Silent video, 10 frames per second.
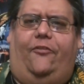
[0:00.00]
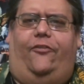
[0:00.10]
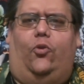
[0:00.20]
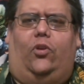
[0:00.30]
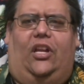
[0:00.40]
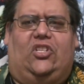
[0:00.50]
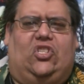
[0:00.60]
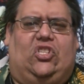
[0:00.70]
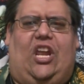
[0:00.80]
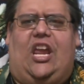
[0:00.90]
food like
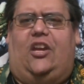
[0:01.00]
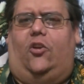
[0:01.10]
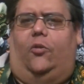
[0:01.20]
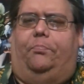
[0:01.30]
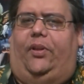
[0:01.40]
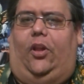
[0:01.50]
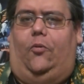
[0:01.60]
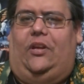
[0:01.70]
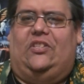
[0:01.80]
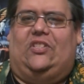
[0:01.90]
steak or
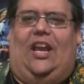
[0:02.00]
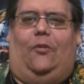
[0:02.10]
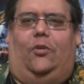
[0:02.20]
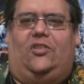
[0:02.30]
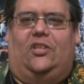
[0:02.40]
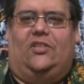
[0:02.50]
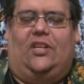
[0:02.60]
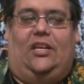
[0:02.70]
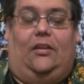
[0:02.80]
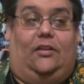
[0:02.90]
bologna sandwiches,
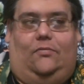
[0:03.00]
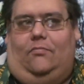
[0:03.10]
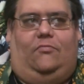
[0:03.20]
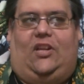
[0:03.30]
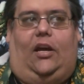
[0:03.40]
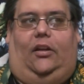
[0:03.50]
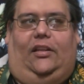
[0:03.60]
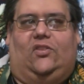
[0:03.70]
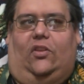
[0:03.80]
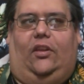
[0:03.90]
because Donald,
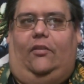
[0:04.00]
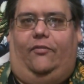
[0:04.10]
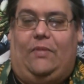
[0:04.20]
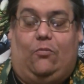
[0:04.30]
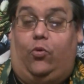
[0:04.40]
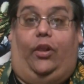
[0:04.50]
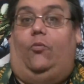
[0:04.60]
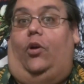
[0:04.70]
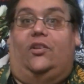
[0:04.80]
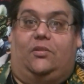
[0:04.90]
that's a thing, he really
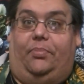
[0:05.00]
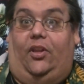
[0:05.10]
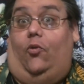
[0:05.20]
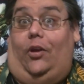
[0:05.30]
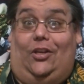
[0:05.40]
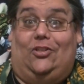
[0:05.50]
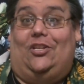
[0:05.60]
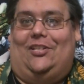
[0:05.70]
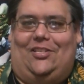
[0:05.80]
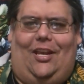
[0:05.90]
wants a bologna and
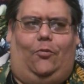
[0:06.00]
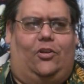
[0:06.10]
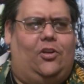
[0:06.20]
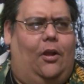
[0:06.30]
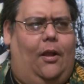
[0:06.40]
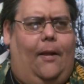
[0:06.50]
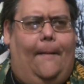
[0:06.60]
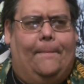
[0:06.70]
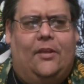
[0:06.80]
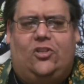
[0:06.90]
cheese sandwich.
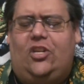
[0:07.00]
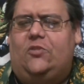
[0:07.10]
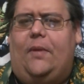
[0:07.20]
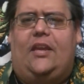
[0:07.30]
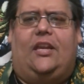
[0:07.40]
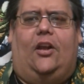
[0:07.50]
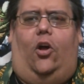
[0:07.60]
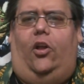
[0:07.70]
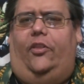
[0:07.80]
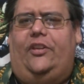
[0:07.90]
She's making
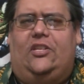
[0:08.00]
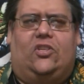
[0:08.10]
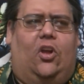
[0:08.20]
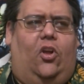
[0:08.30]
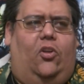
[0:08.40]
all these,